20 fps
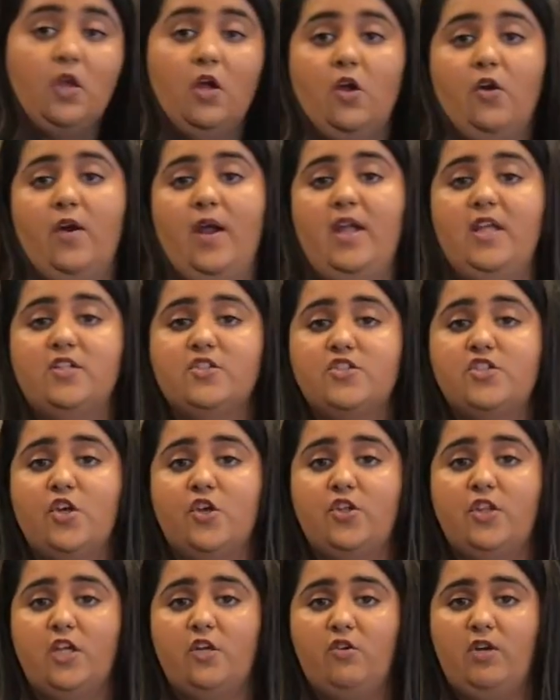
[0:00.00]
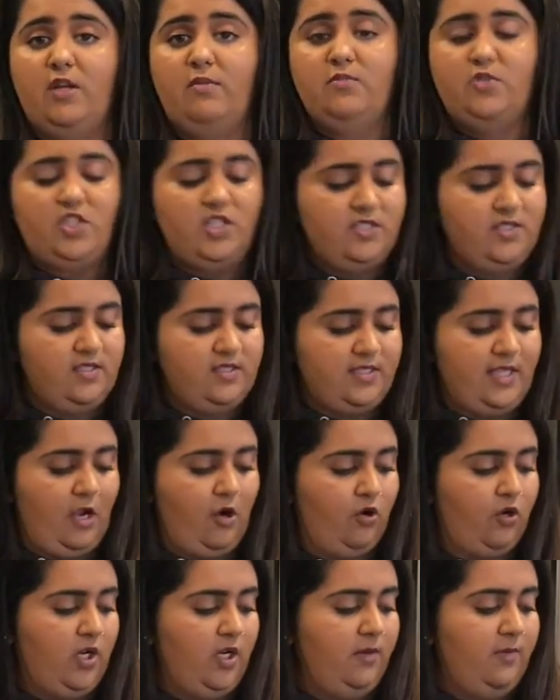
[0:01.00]
Alright, so the cream cheese and
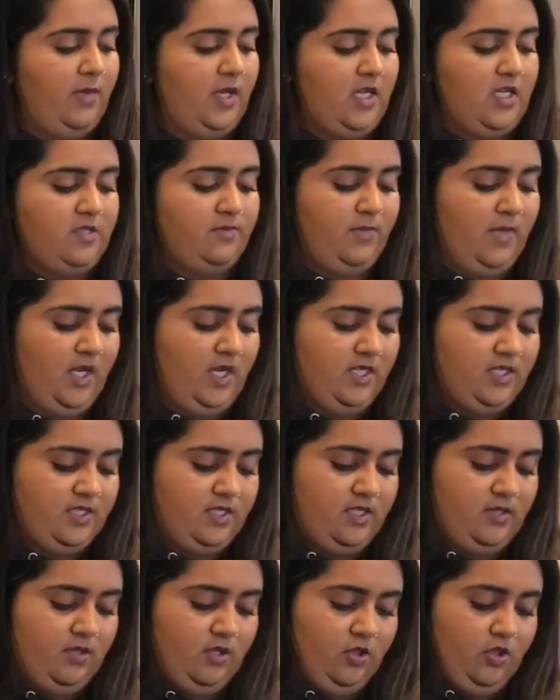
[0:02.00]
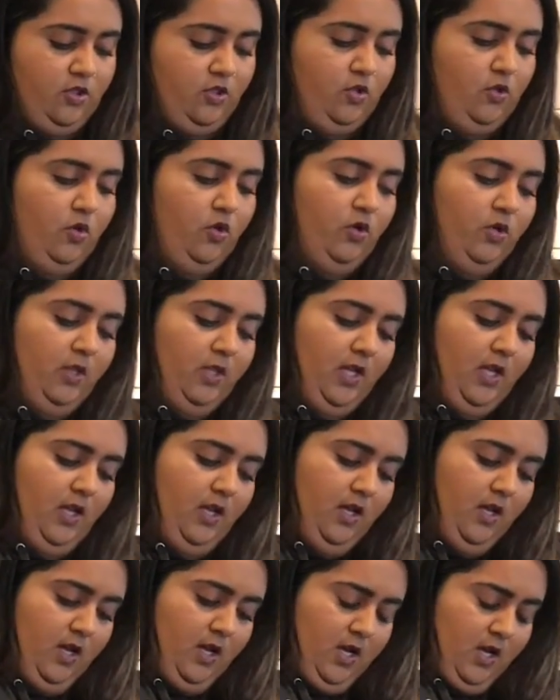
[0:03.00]
sour cream is mixed
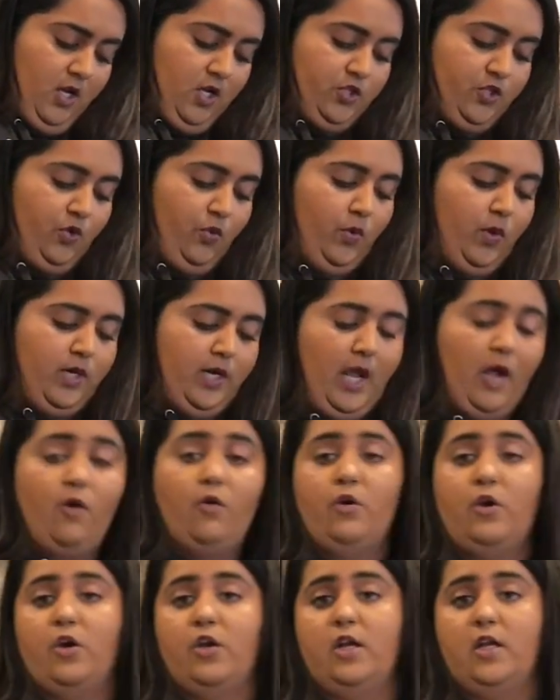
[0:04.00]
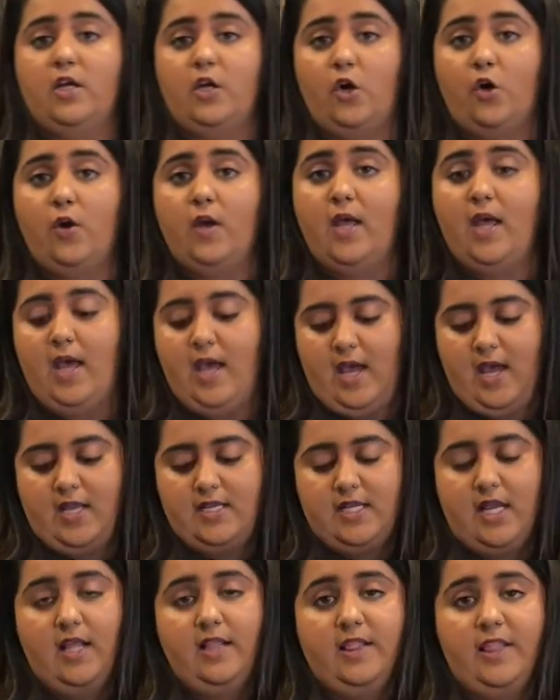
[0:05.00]
thoroughly. So we're now gonna go
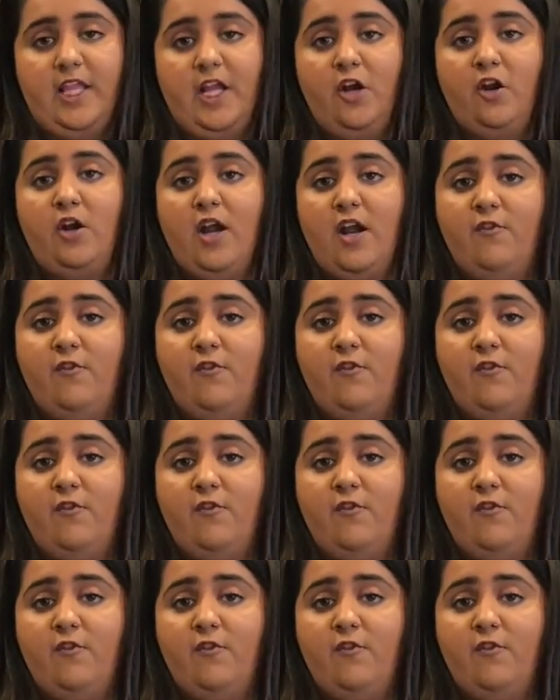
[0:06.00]
ahead and layer